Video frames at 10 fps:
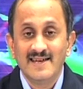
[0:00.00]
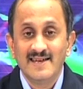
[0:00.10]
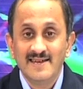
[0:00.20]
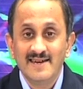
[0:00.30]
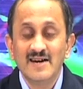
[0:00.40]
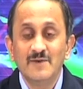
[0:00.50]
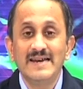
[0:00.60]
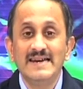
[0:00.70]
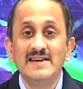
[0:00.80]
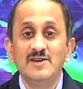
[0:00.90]
here we
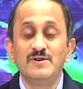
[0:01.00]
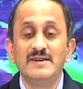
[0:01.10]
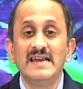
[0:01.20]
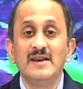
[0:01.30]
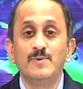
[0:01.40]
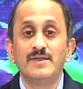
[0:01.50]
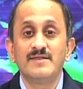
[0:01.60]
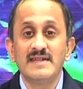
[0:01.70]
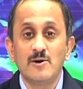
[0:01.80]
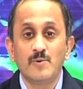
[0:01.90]
need to deal with
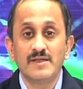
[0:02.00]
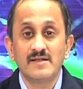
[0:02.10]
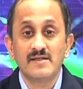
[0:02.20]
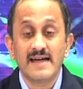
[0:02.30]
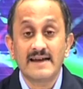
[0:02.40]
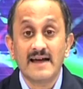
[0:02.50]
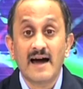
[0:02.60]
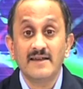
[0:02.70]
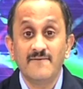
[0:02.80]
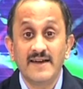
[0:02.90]
sequences that
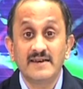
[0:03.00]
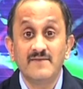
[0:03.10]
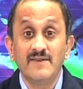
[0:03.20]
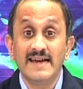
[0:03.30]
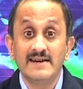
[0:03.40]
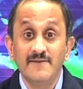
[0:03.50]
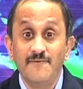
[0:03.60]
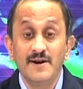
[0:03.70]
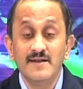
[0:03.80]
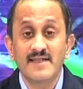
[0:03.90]
are effectively at
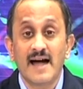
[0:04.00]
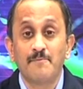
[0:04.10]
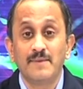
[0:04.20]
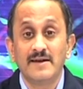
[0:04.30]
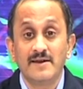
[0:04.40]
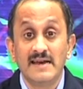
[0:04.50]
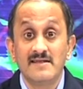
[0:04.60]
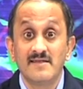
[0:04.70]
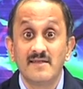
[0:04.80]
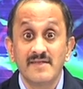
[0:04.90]
different sampling
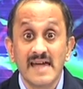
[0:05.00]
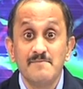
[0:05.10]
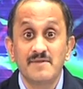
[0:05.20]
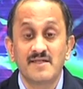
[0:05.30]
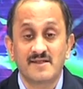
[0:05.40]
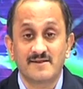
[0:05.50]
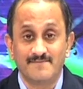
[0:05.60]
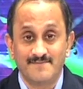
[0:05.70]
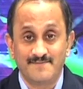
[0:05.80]
rates in the same system.